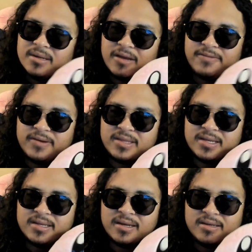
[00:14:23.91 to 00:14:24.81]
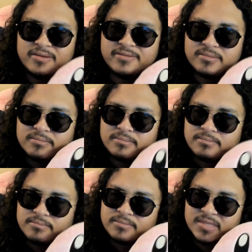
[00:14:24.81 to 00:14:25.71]
I find that naive
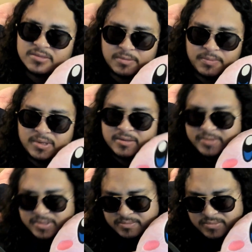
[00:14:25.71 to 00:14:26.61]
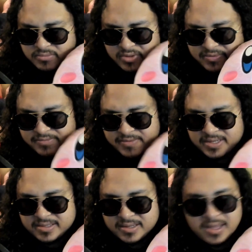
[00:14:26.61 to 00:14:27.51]
because we're part of it. We've
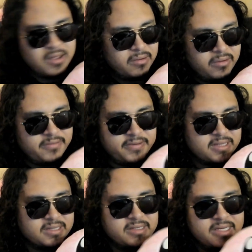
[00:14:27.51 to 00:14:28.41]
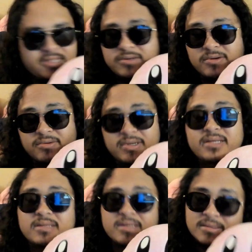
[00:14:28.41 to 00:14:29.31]
affected nature
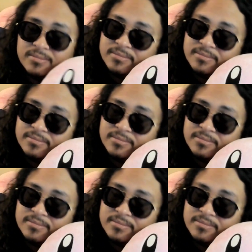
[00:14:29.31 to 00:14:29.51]
greatly.